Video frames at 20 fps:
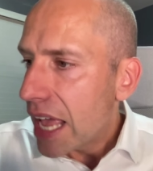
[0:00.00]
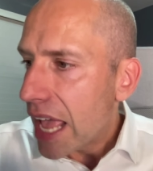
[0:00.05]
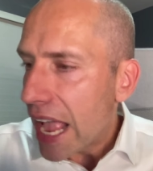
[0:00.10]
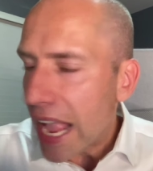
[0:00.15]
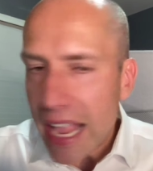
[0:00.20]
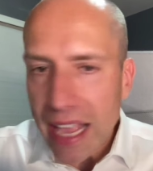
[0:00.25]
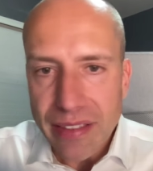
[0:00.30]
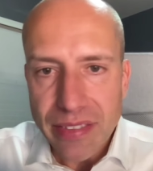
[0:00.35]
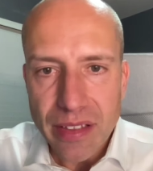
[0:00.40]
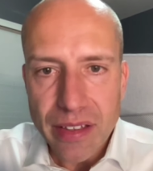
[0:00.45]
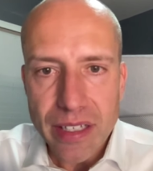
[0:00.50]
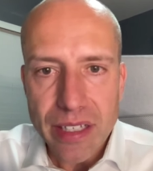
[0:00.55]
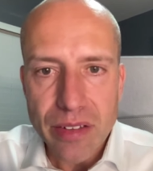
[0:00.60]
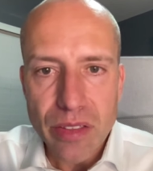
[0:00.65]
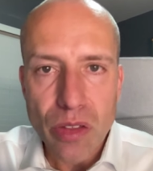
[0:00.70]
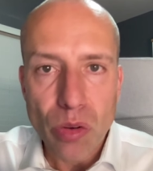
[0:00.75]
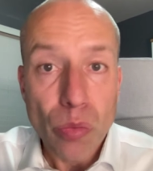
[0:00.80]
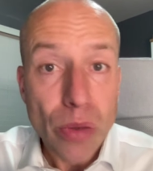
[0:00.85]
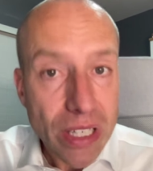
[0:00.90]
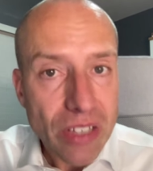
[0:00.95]
And
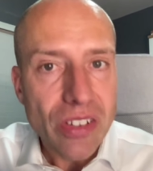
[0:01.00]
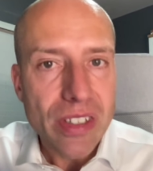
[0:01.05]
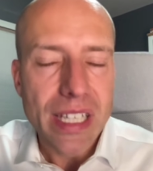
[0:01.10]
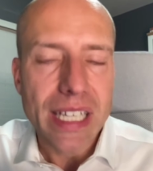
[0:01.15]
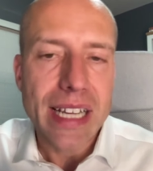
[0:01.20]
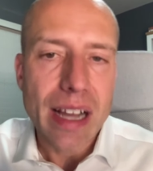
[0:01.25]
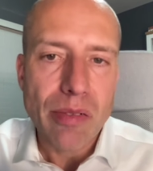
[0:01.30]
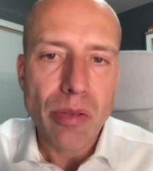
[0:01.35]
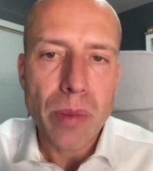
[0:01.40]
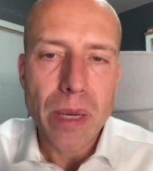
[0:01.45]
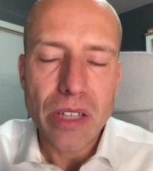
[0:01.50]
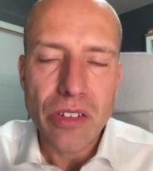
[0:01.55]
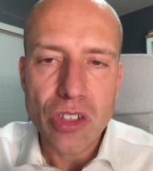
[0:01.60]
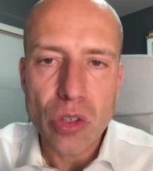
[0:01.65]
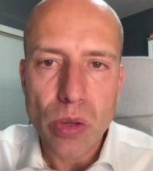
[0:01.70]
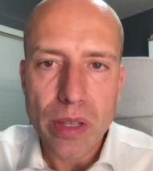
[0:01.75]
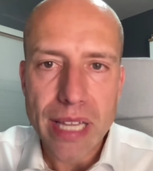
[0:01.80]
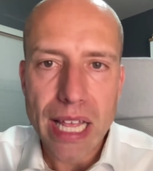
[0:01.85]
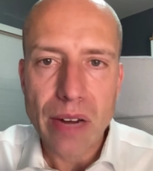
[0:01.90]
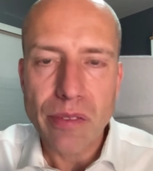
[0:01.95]
the reason the government is
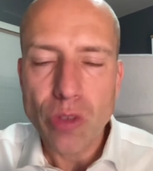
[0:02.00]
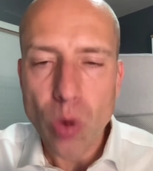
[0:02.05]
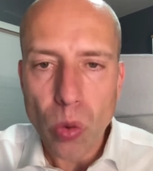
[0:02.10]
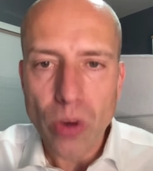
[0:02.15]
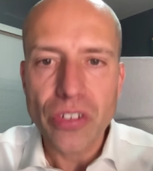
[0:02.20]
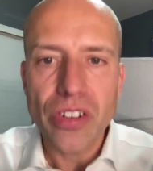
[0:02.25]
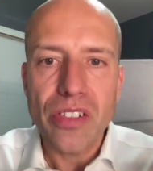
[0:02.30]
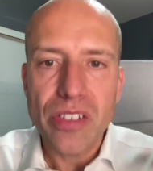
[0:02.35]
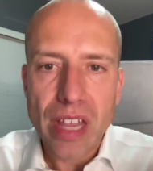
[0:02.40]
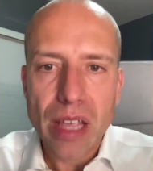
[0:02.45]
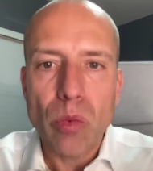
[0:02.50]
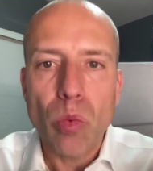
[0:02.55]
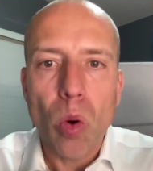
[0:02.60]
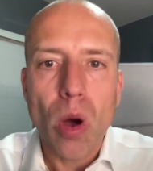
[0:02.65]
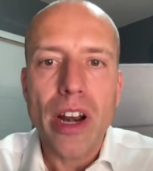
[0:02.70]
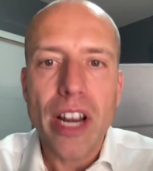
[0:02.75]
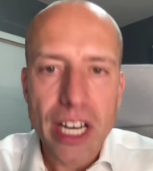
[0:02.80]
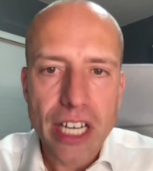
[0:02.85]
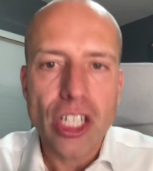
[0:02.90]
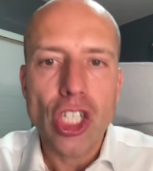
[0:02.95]
doing that, of course, is they
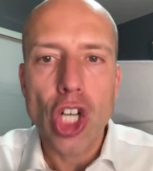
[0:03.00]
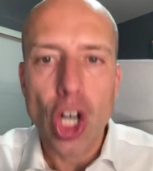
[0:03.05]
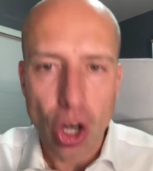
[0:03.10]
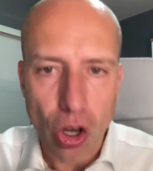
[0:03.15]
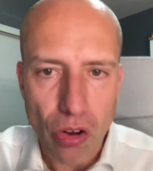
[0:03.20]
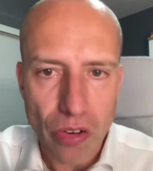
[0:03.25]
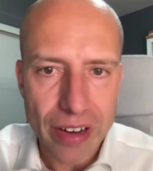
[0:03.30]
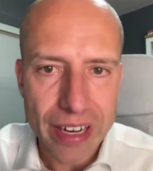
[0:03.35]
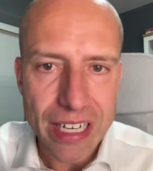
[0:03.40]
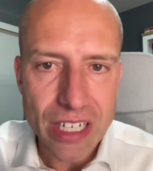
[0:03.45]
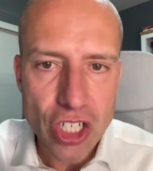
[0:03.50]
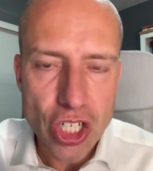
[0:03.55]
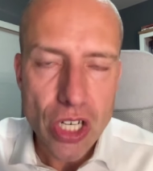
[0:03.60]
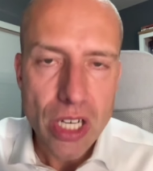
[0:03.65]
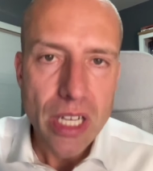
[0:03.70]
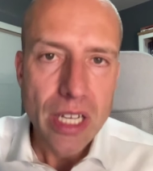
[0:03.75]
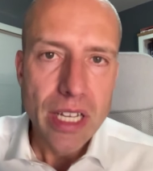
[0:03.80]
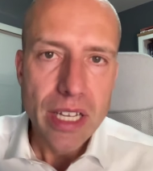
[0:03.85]
want to encourage